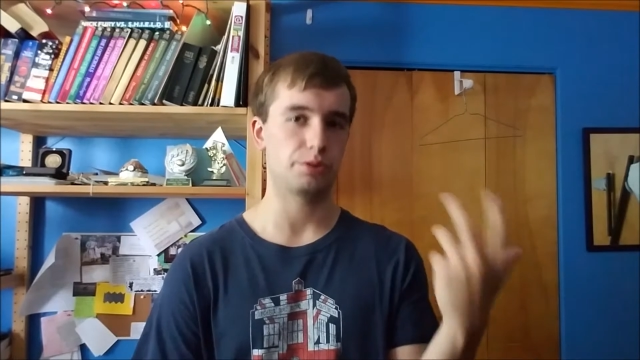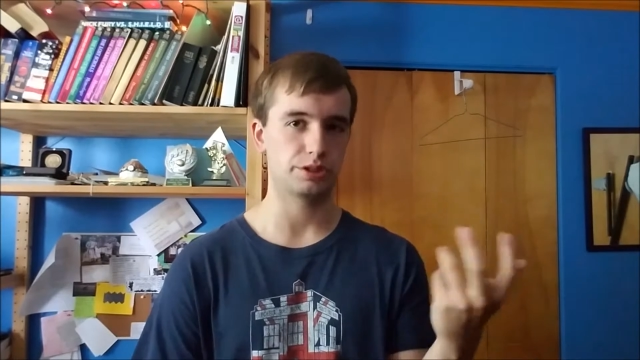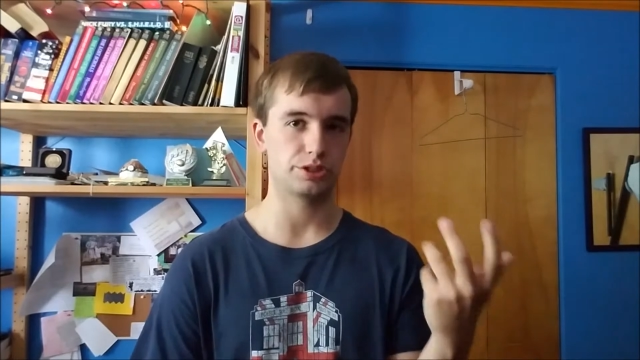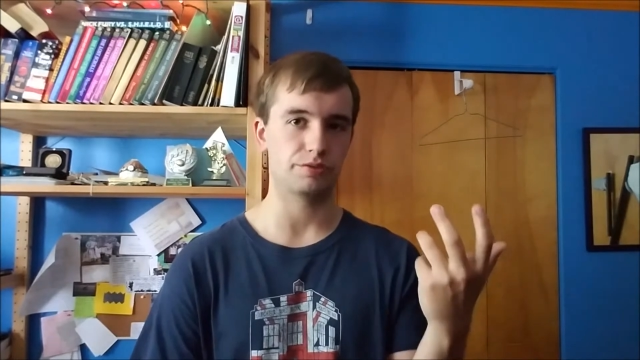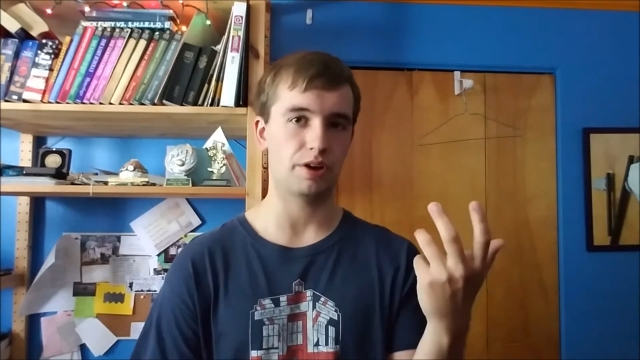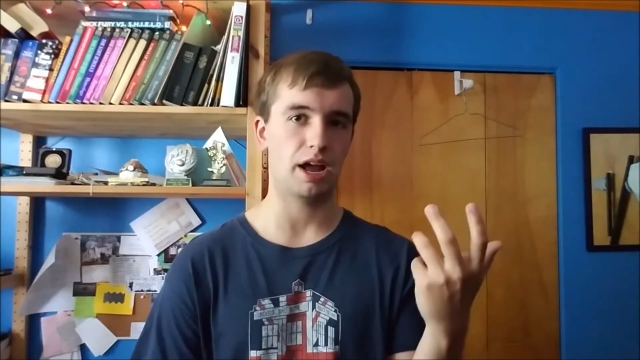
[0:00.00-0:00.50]
can
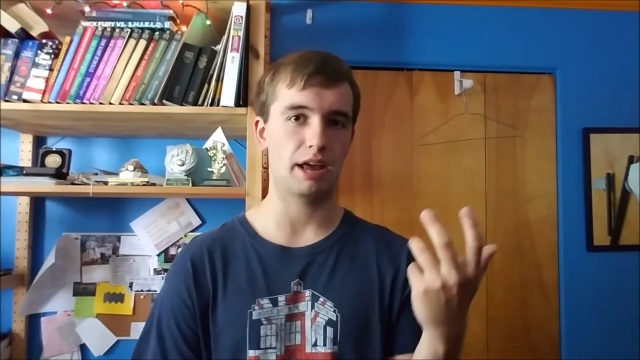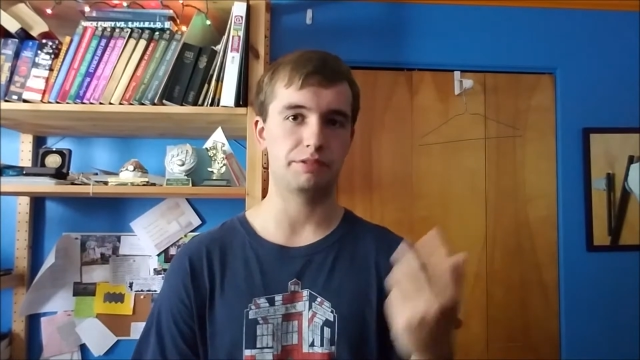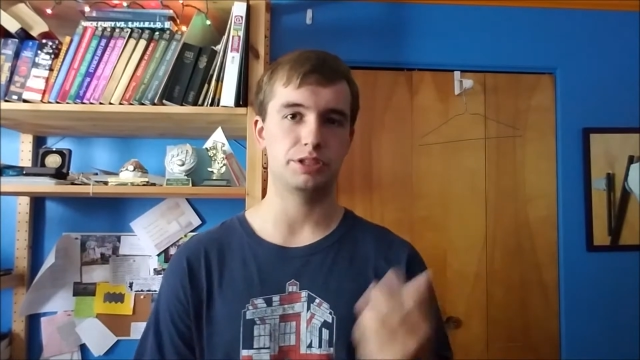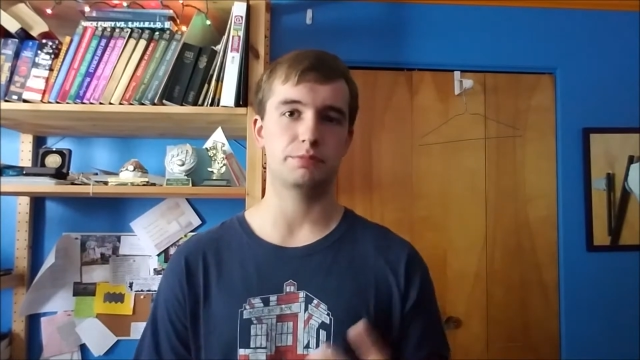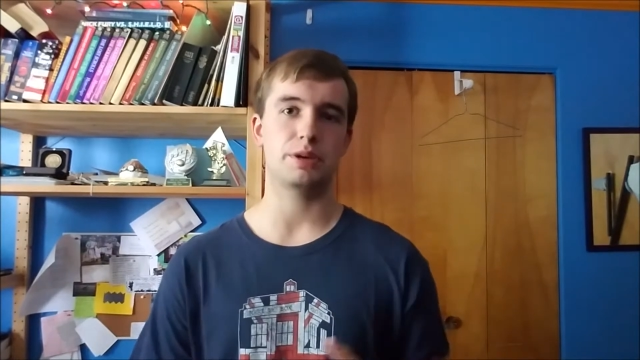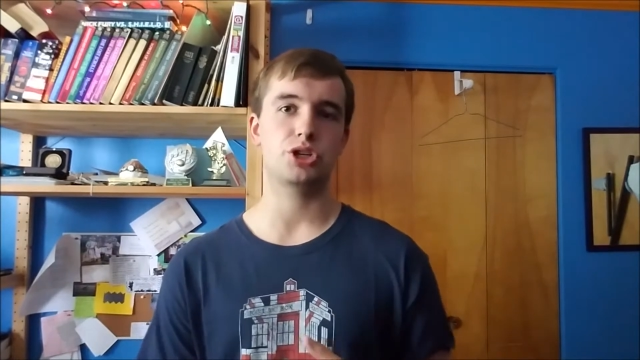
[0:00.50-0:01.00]
survive.
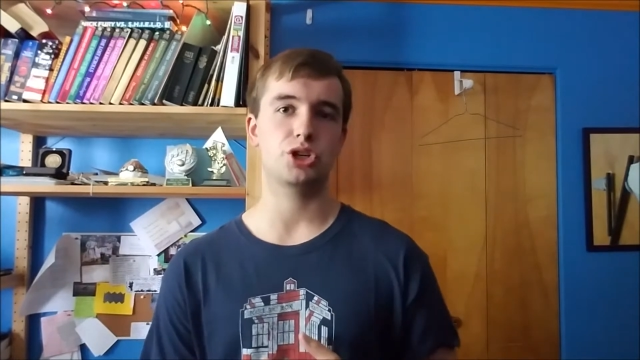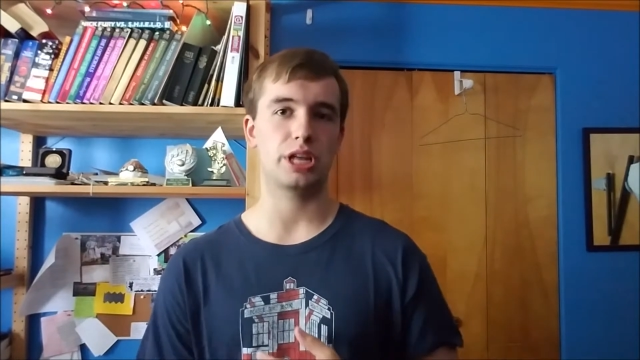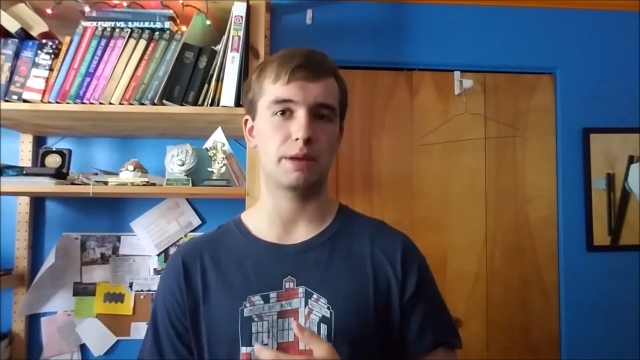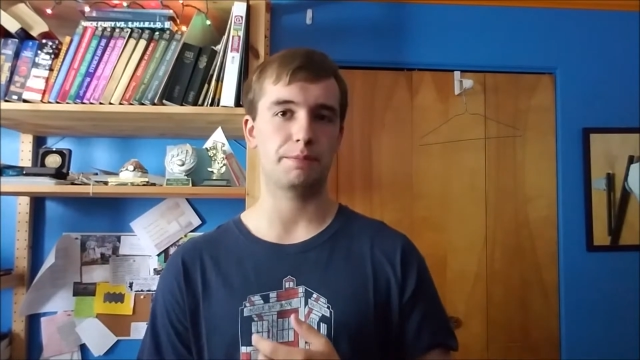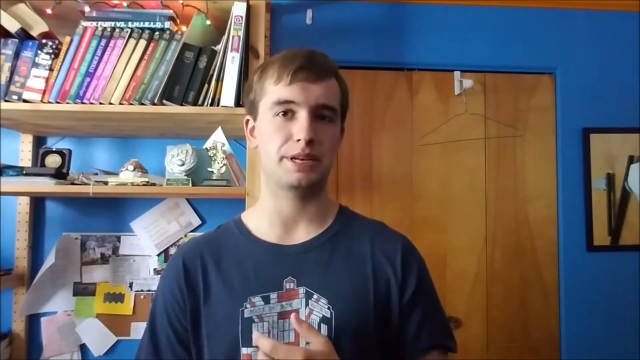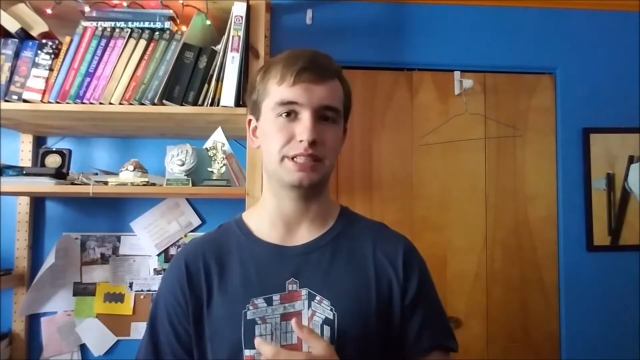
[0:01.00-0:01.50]
Just make sure the
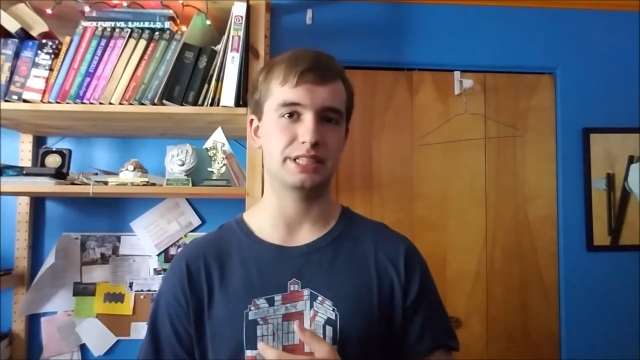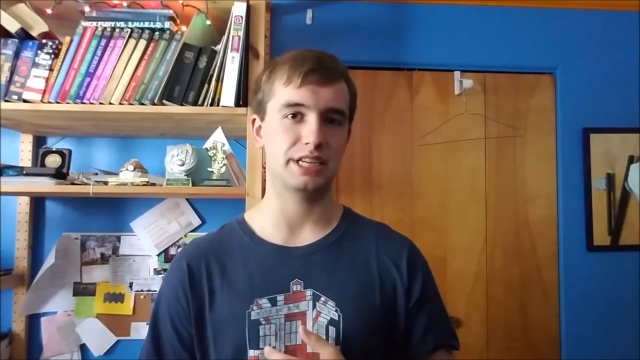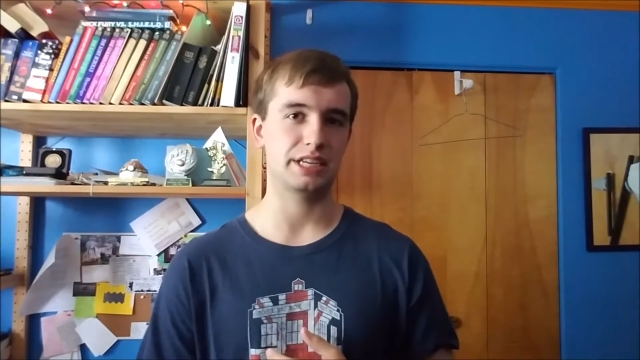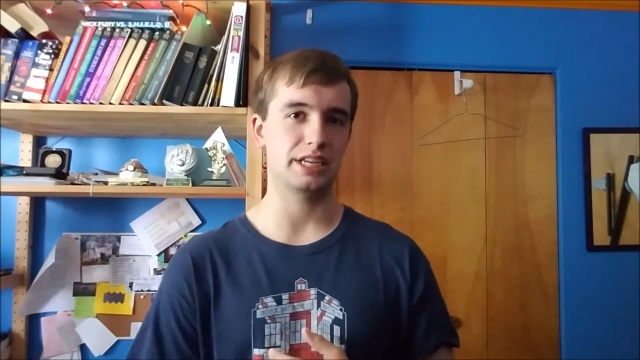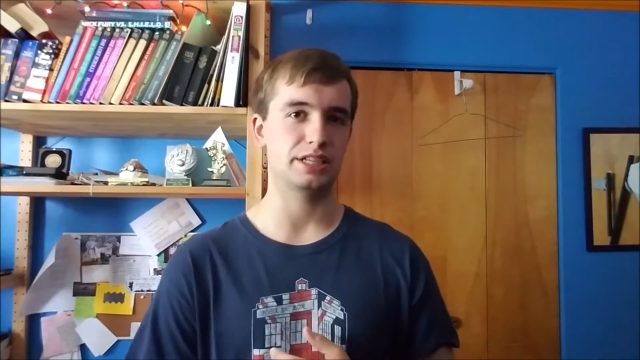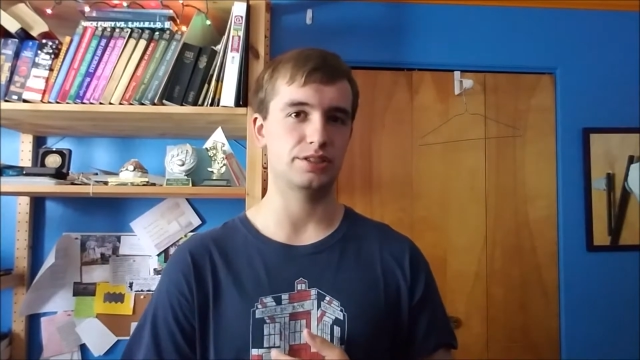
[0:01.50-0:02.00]

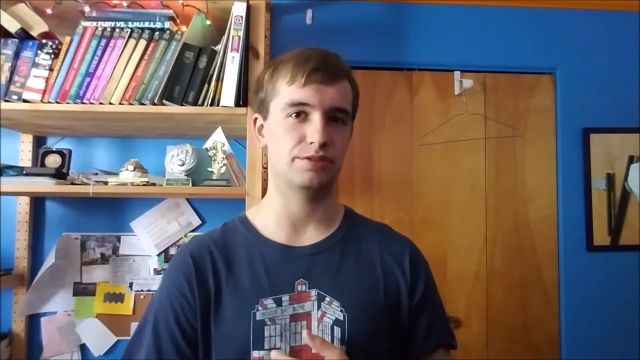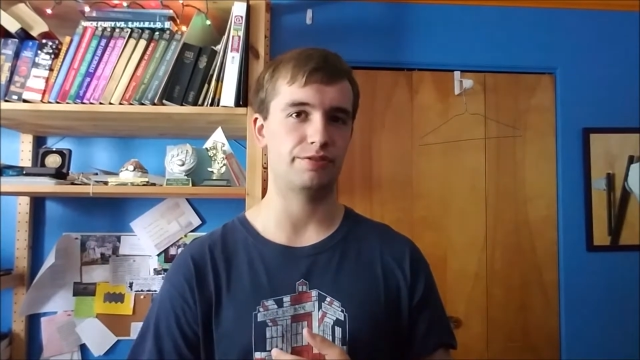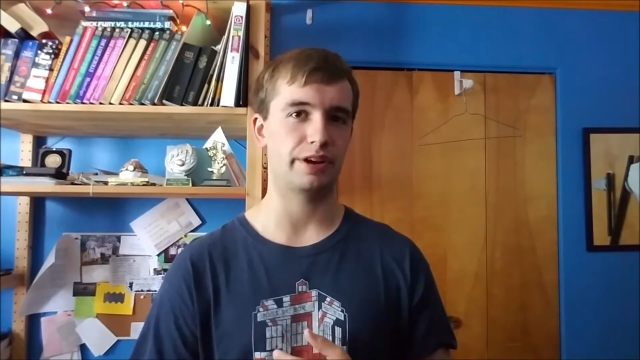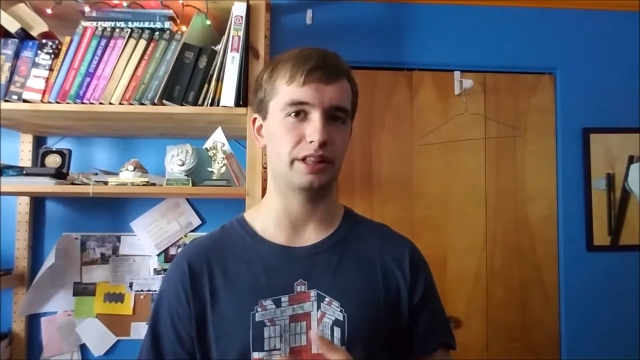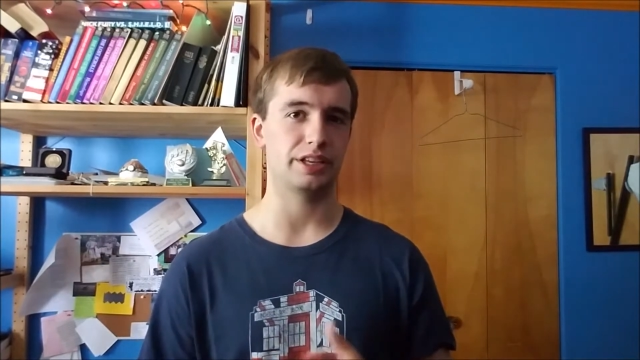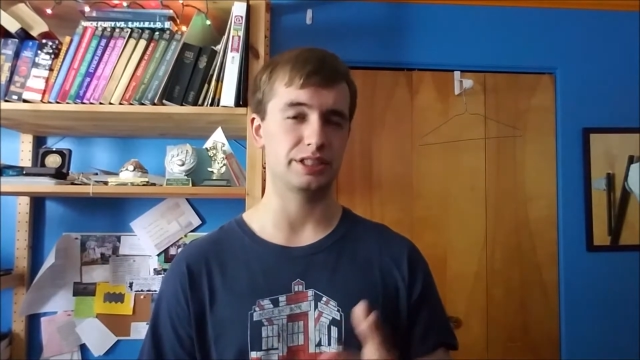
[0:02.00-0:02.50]
NPC is
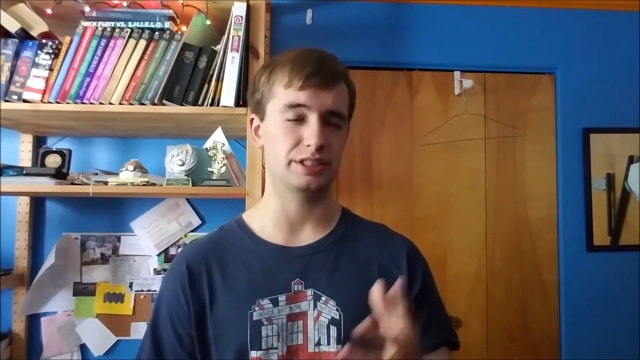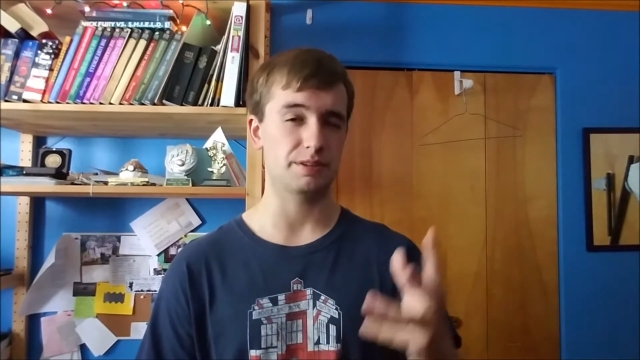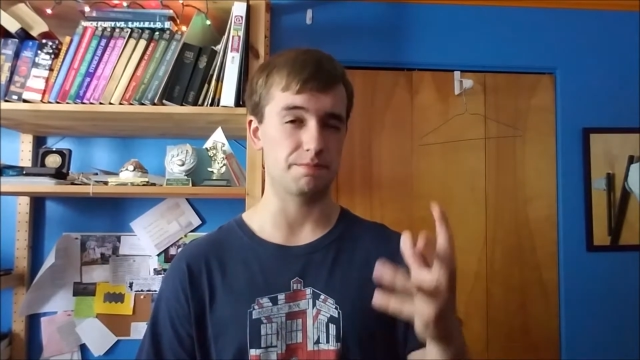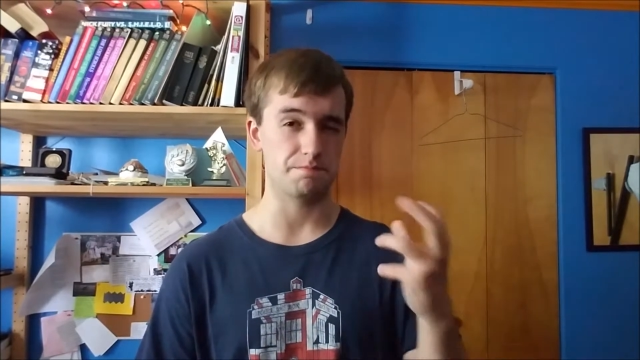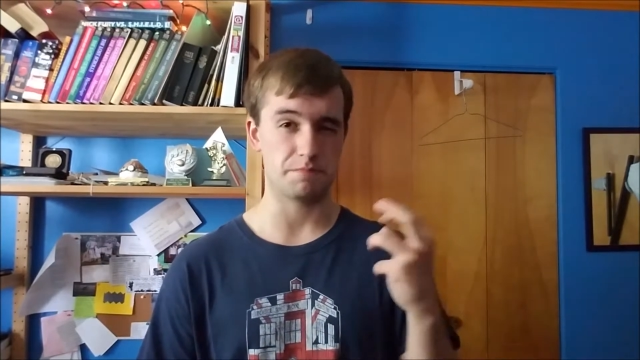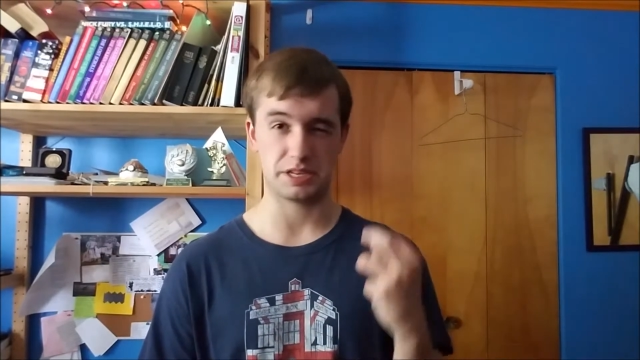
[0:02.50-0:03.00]
fairly
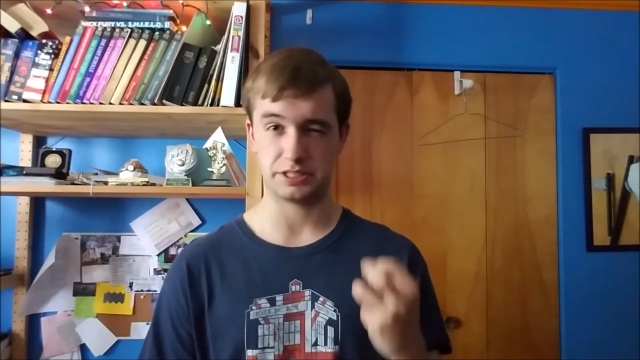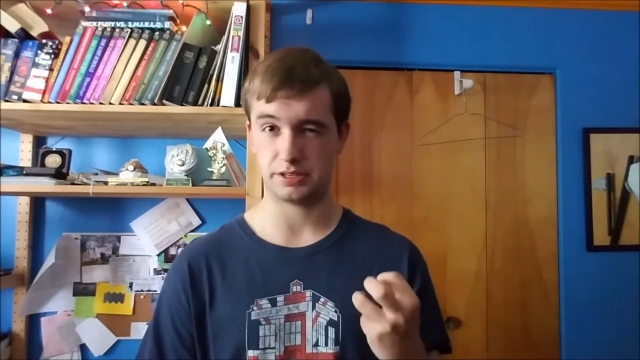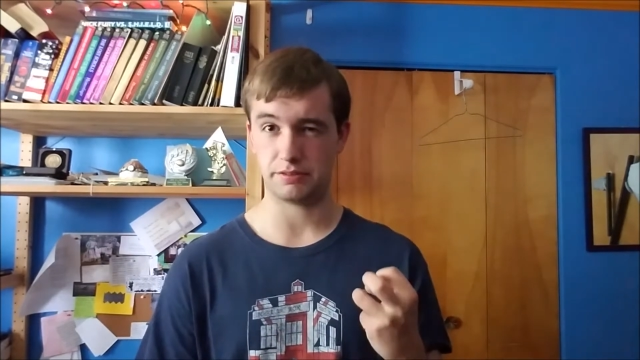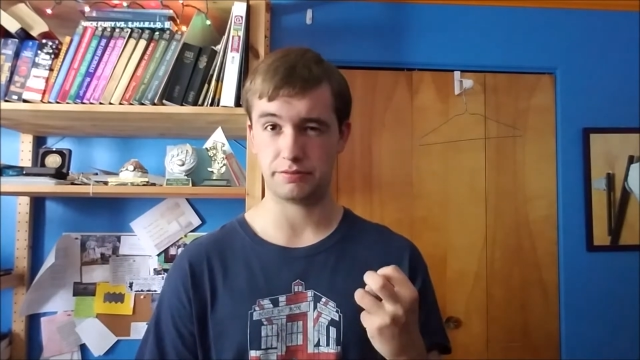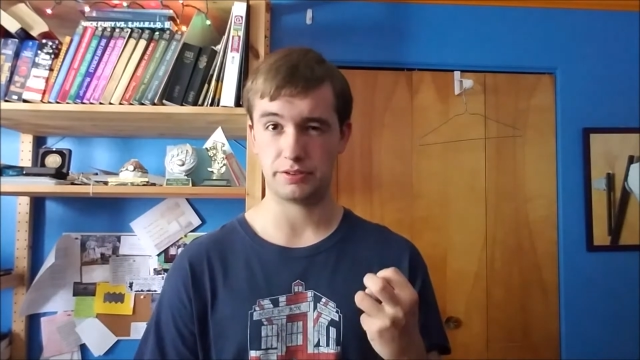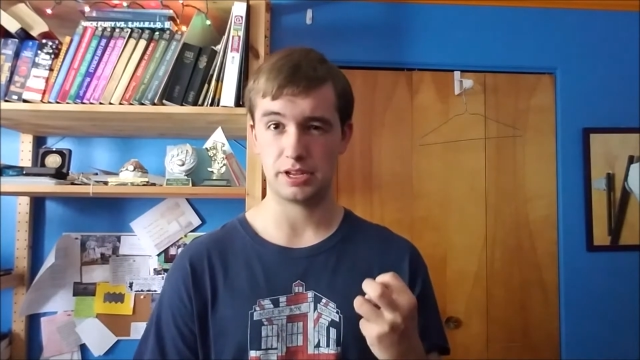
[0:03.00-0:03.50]

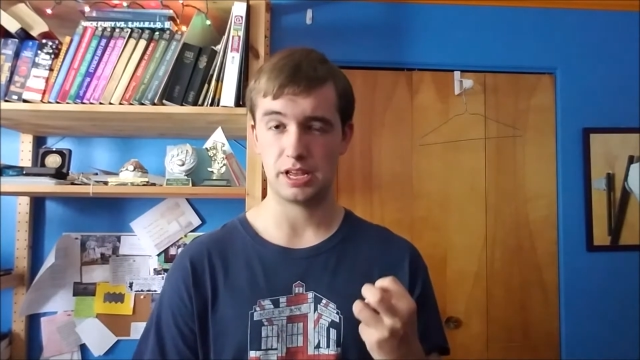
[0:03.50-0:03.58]
submissive.